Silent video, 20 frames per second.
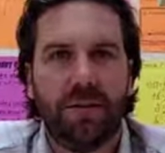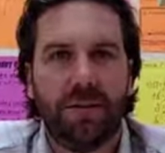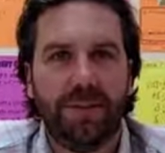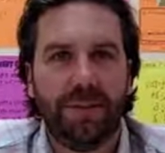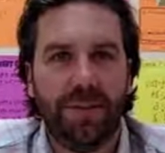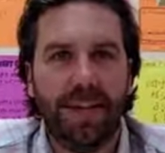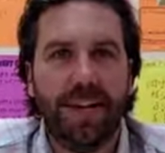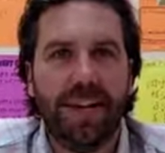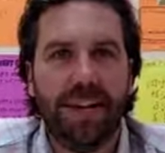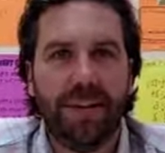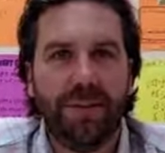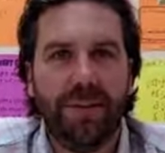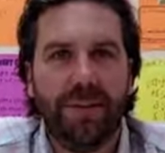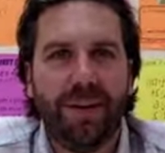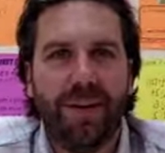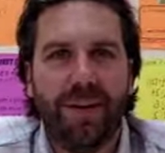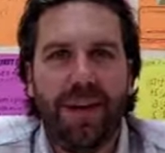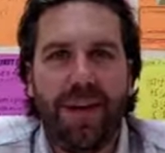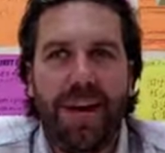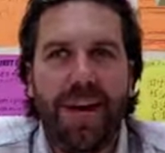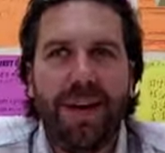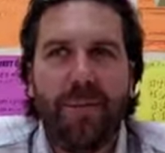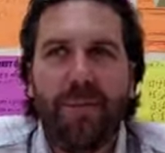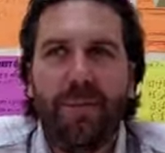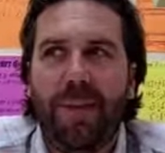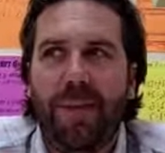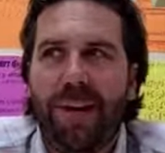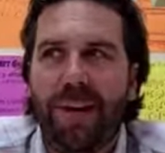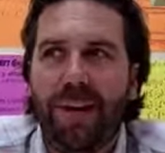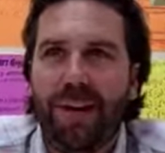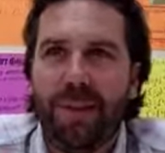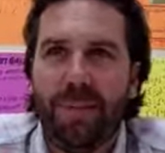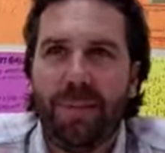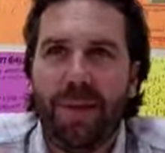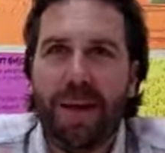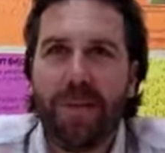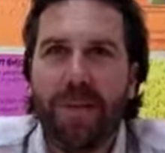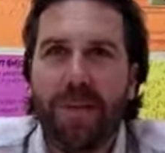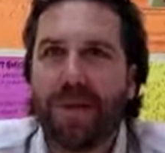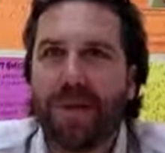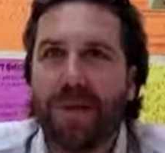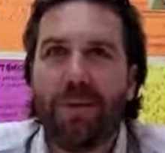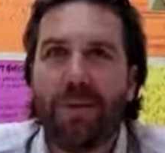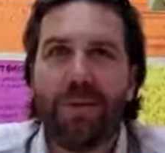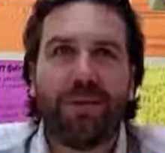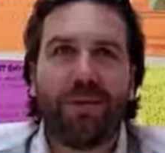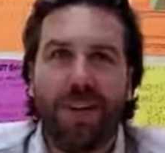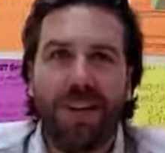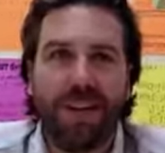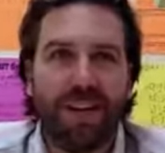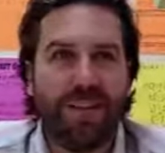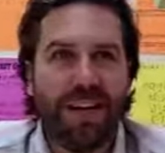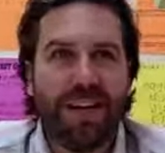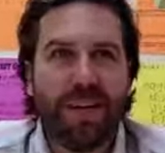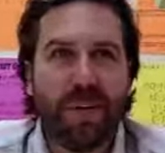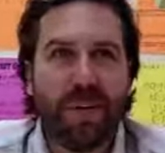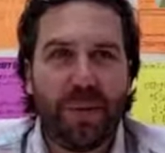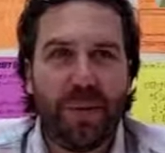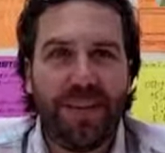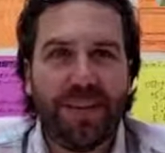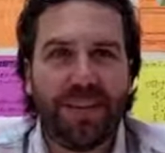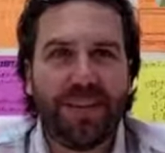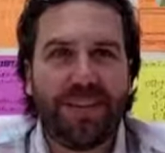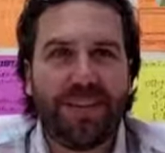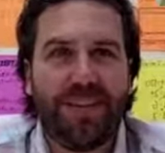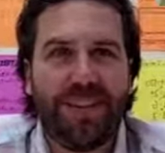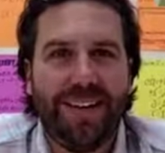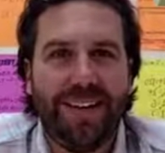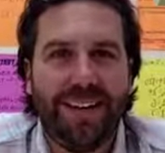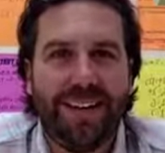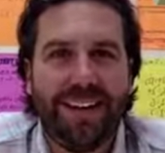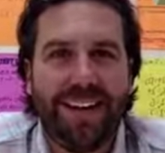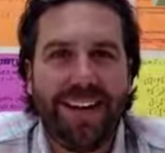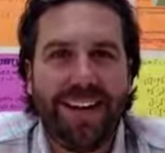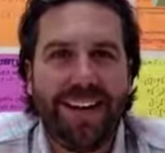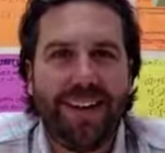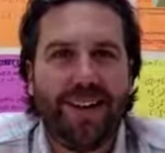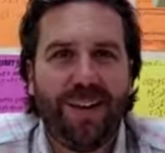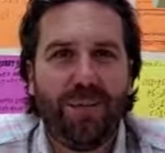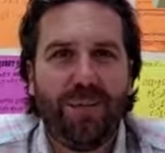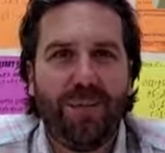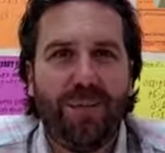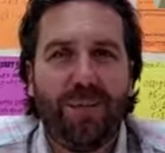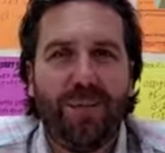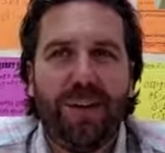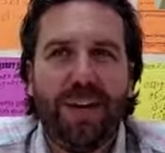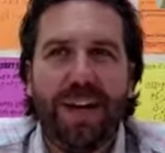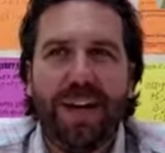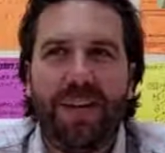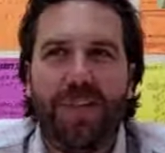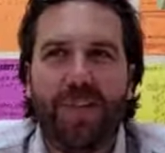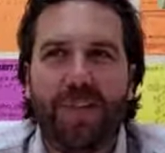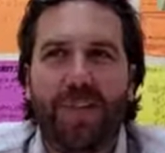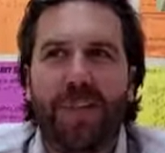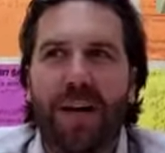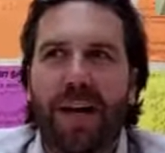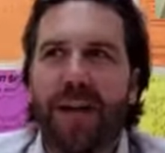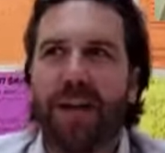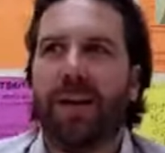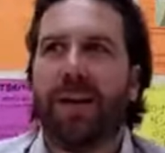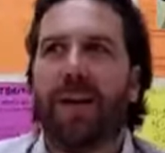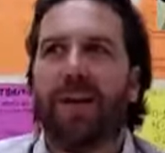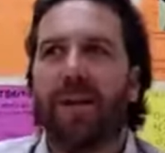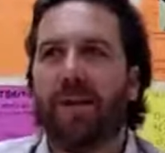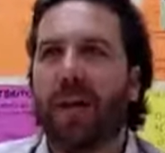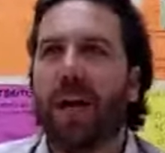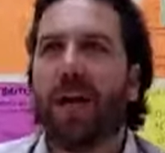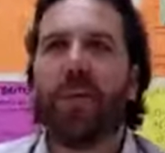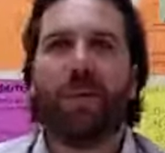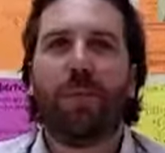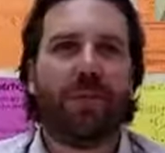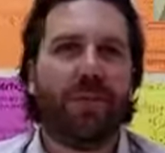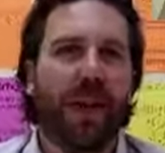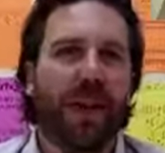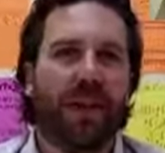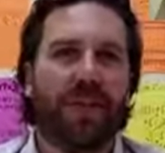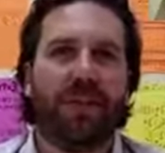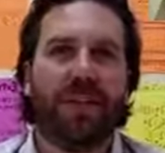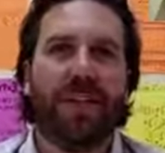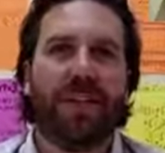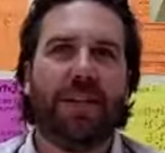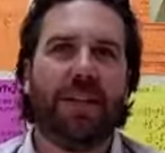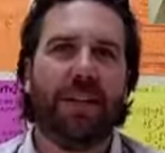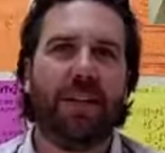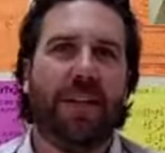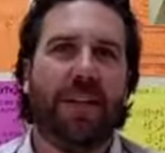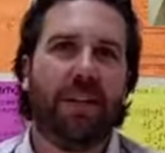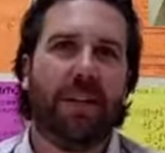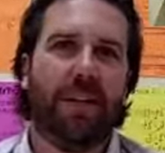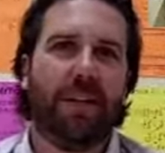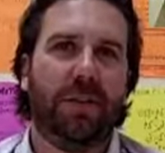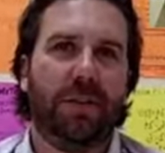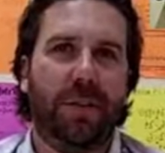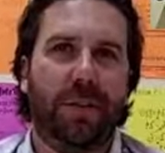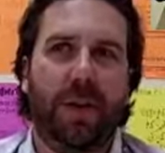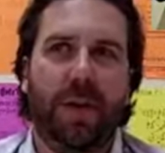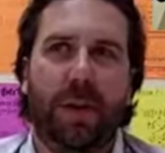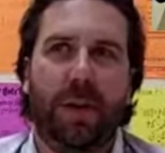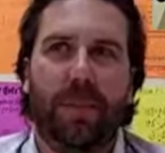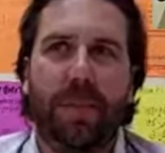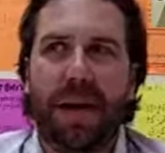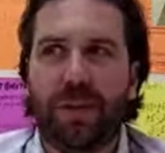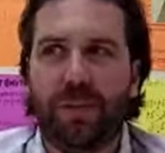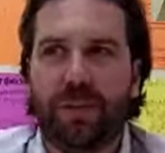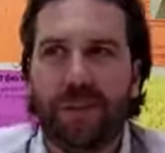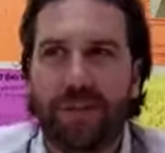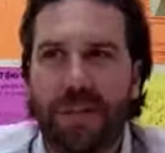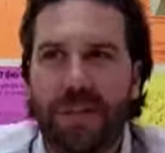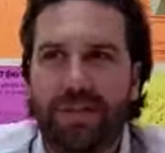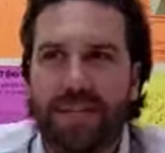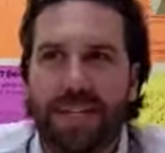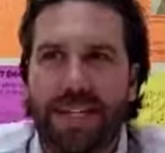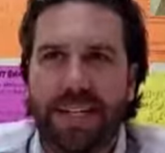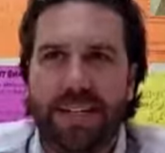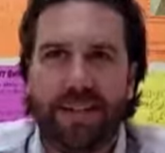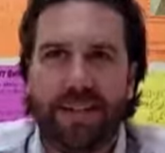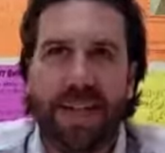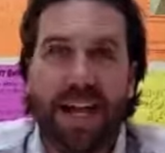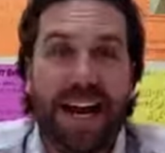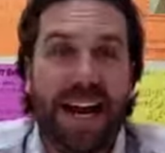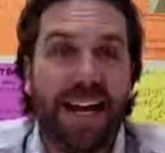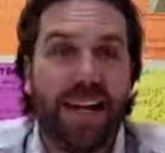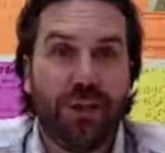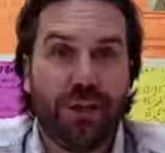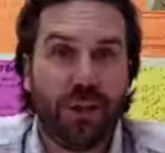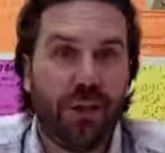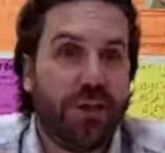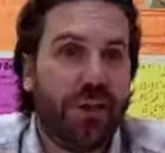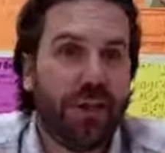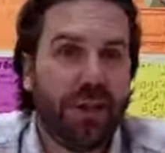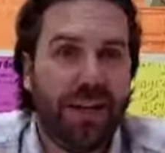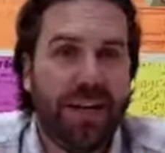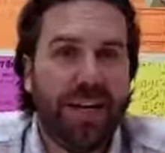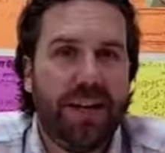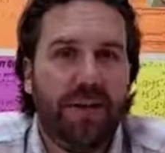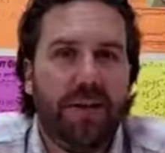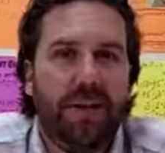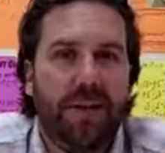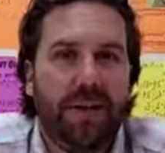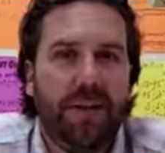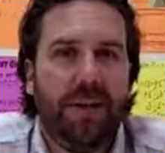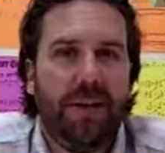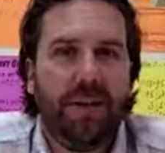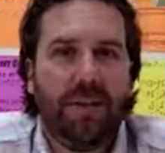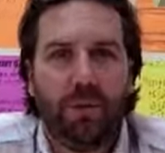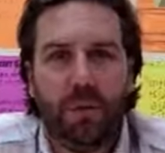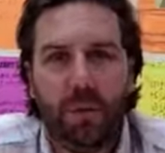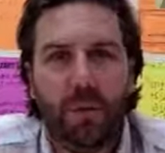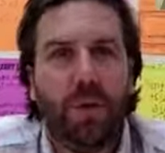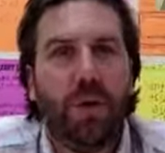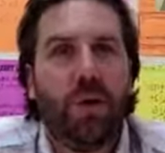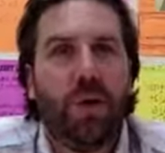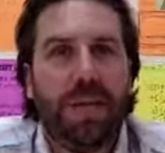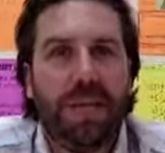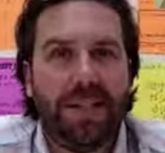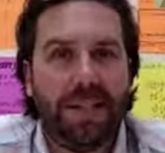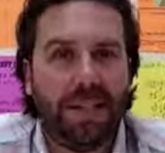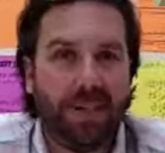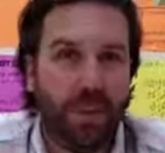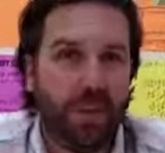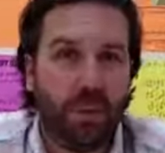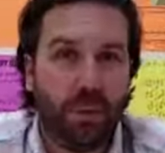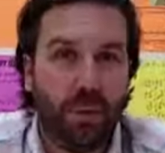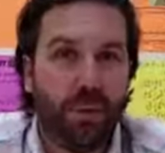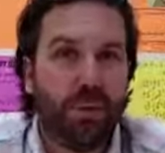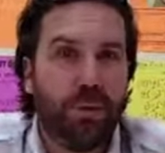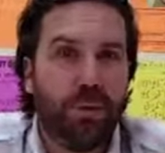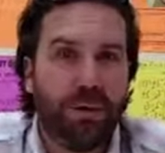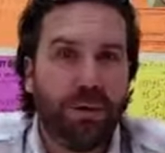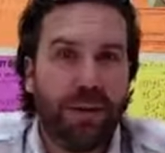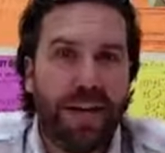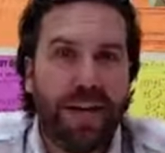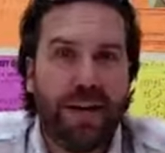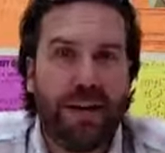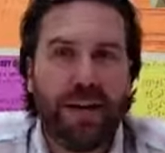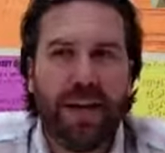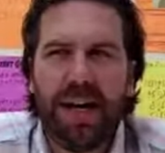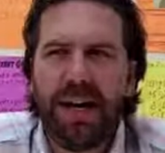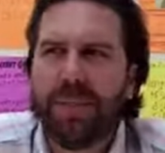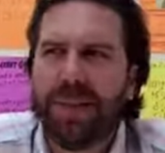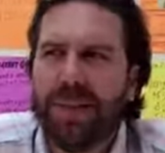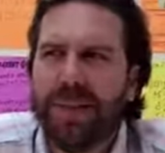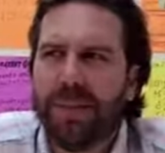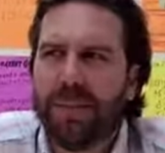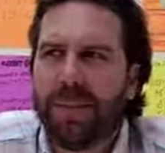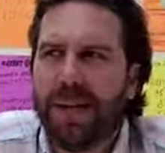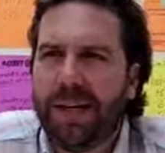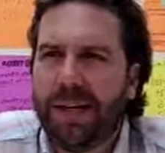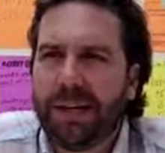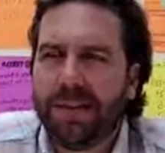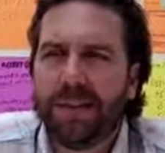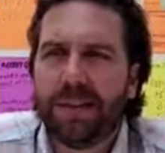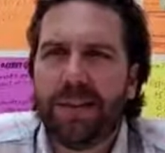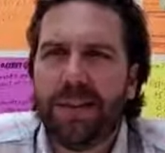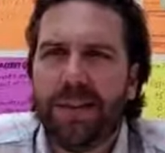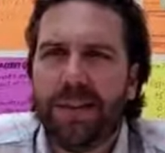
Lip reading: Yeah, I'm a huge fan of AWS, and and there's other providers out there. Like there's Microsoft has the Azure cloud, Google has their Google Cloud, IBM has